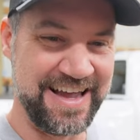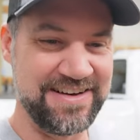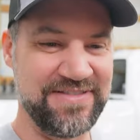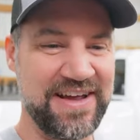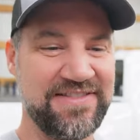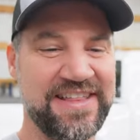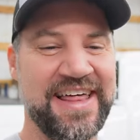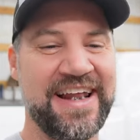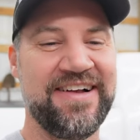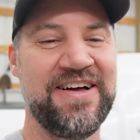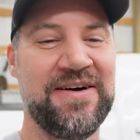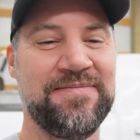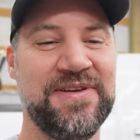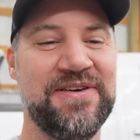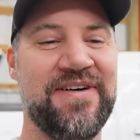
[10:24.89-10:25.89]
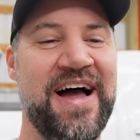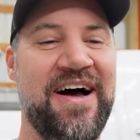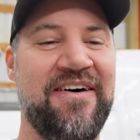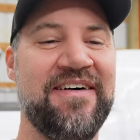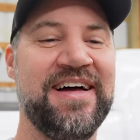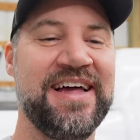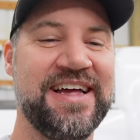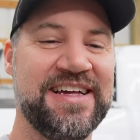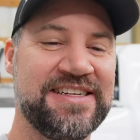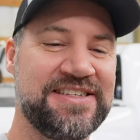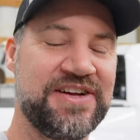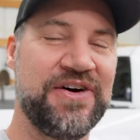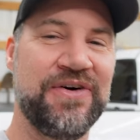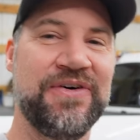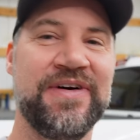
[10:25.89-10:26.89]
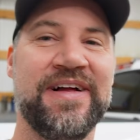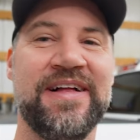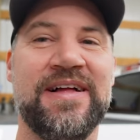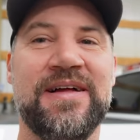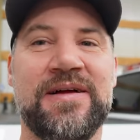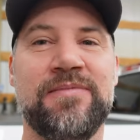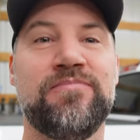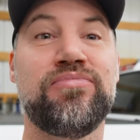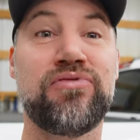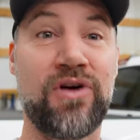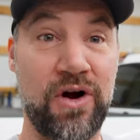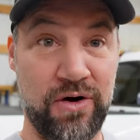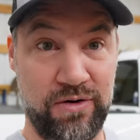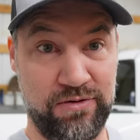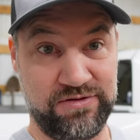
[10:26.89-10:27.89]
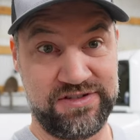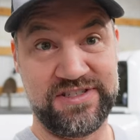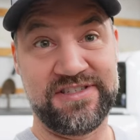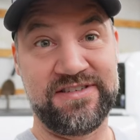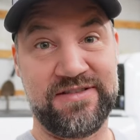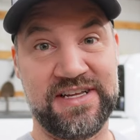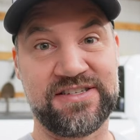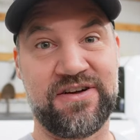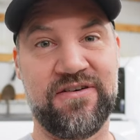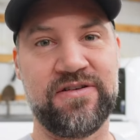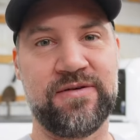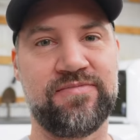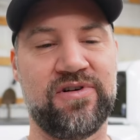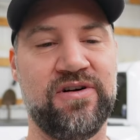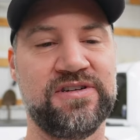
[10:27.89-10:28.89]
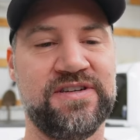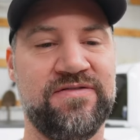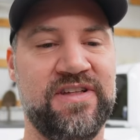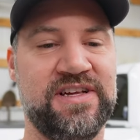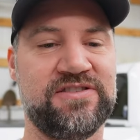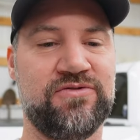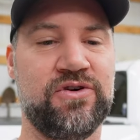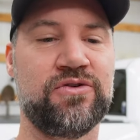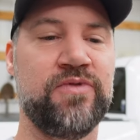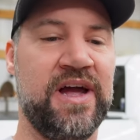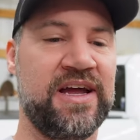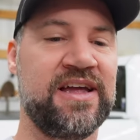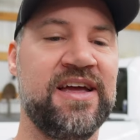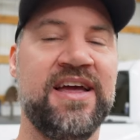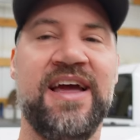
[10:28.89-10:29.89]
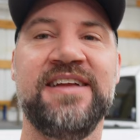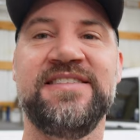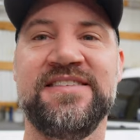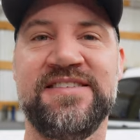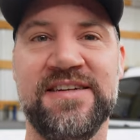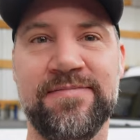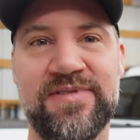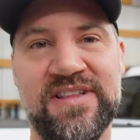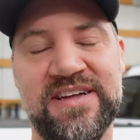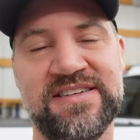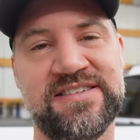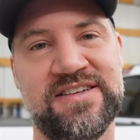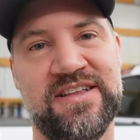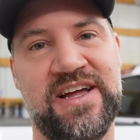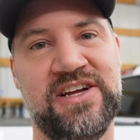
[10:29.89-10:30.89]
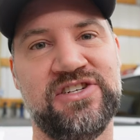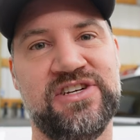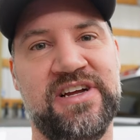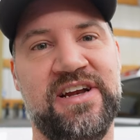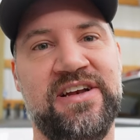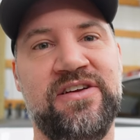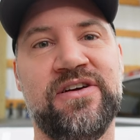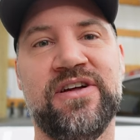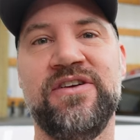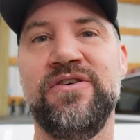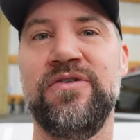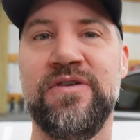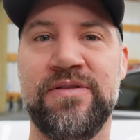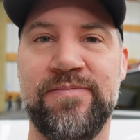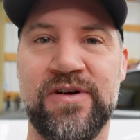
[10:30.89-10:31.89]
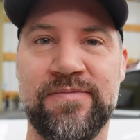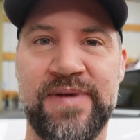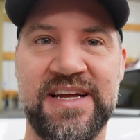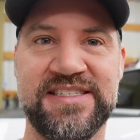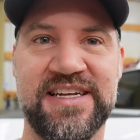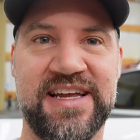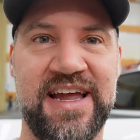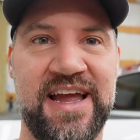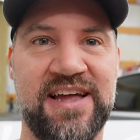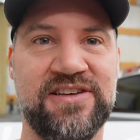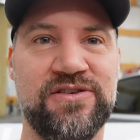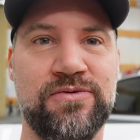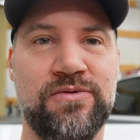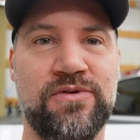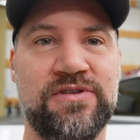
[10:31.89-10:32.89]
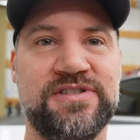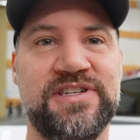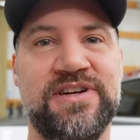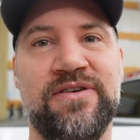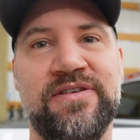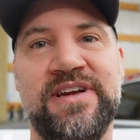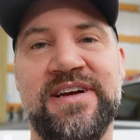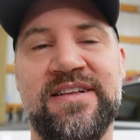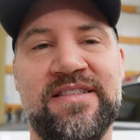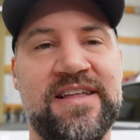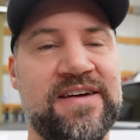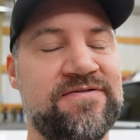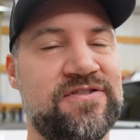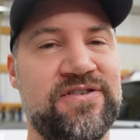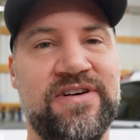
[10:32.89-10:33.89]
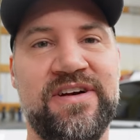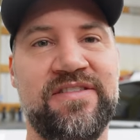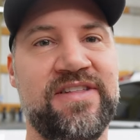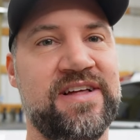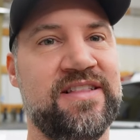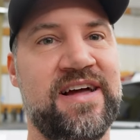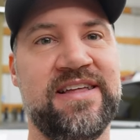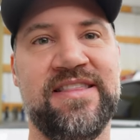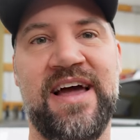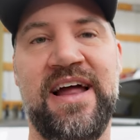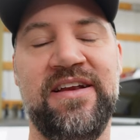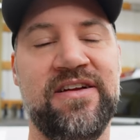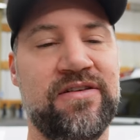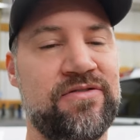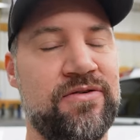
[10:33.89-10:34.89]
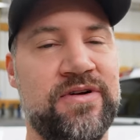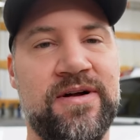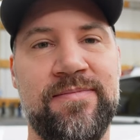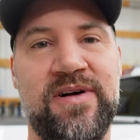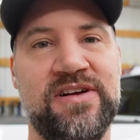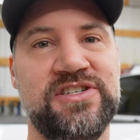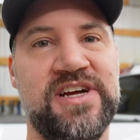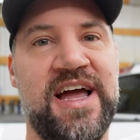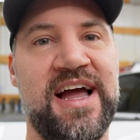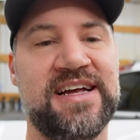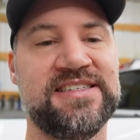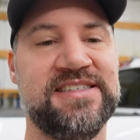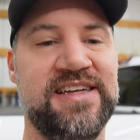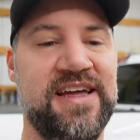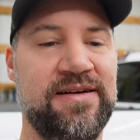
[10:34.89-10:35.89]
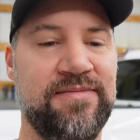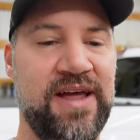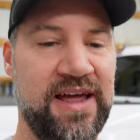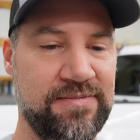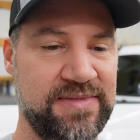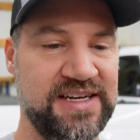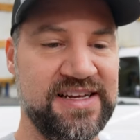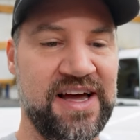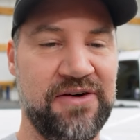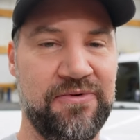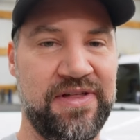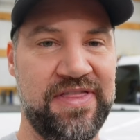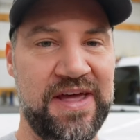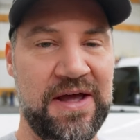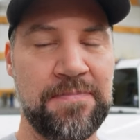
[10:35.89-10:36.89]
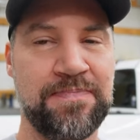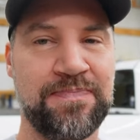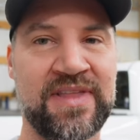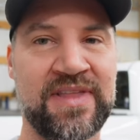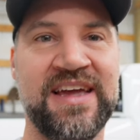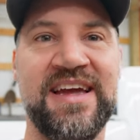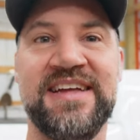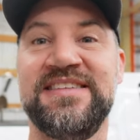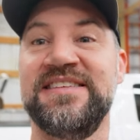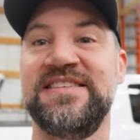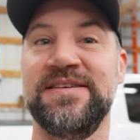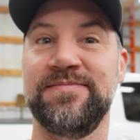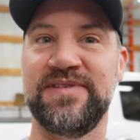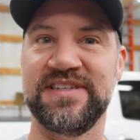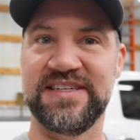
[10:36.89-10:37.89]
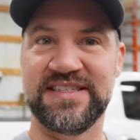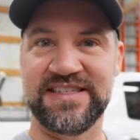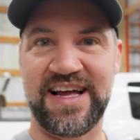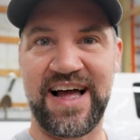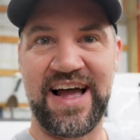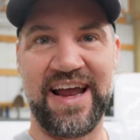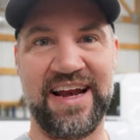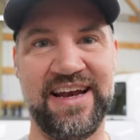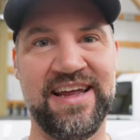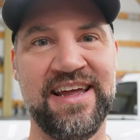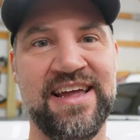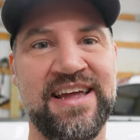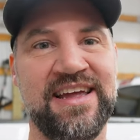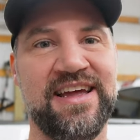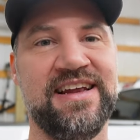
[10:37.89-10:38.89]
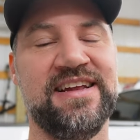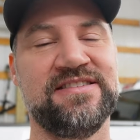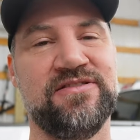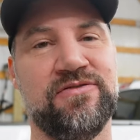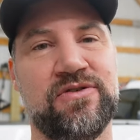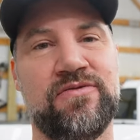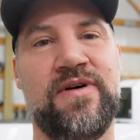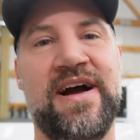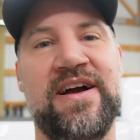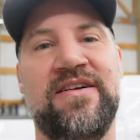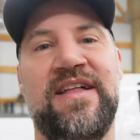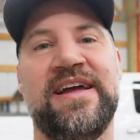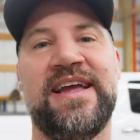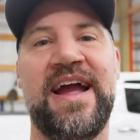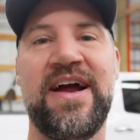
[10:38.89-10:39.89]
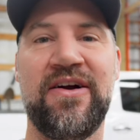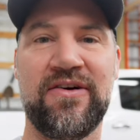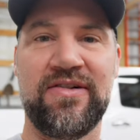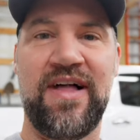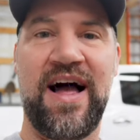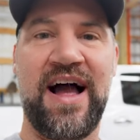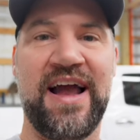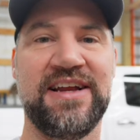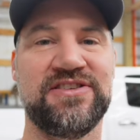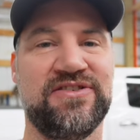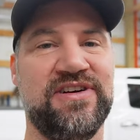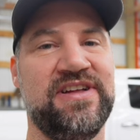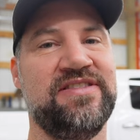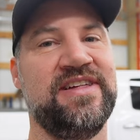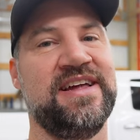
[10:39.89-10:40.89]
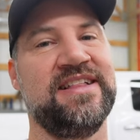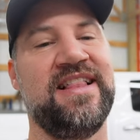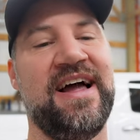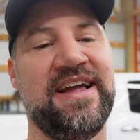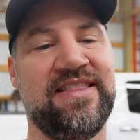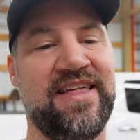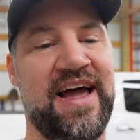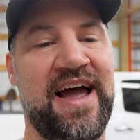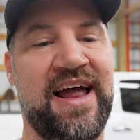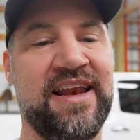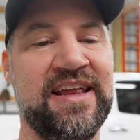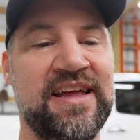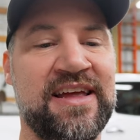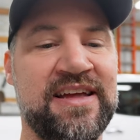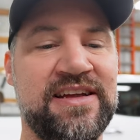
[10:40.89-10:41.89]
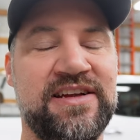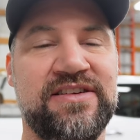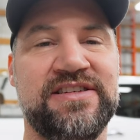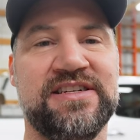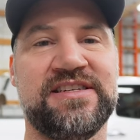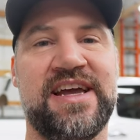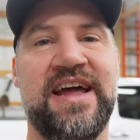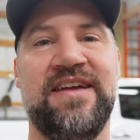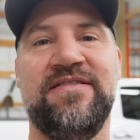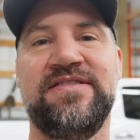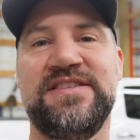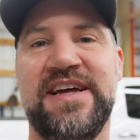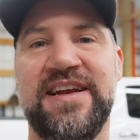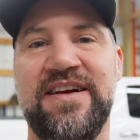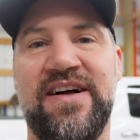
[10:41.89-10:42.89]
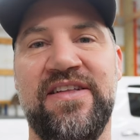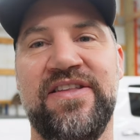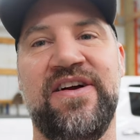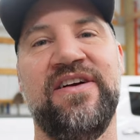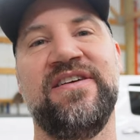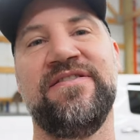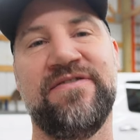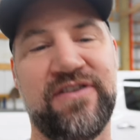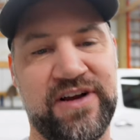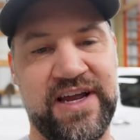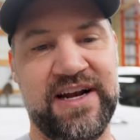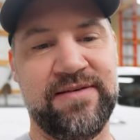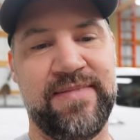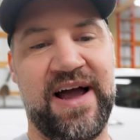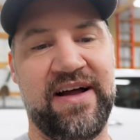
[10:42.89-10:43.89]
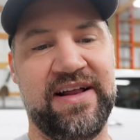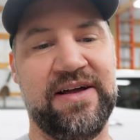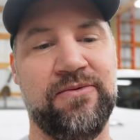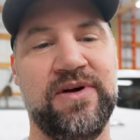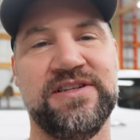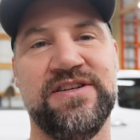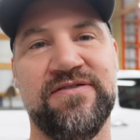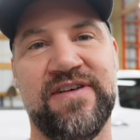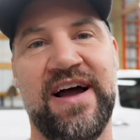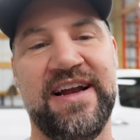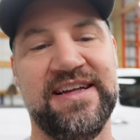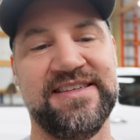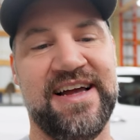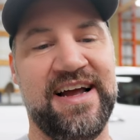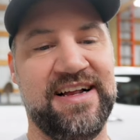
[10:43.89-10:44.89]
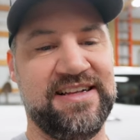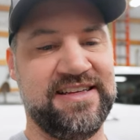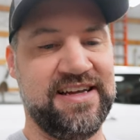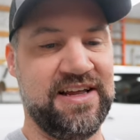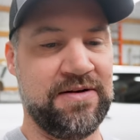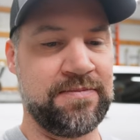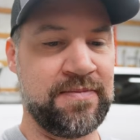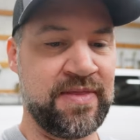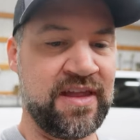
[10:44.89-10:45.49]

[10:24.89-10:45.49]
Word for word: and maybe that'll help you out. So pros, let's go over the pros of this real quick. It's a simple installation. You can do it with your basic hand tools. You don't need a lift or anything like that. You can throw it up on jacks and, and be done with it. It's a simple design. It doesn't require like airlines or anything like that. You just kind of set it on there and you forget about it once you've got it dialed in.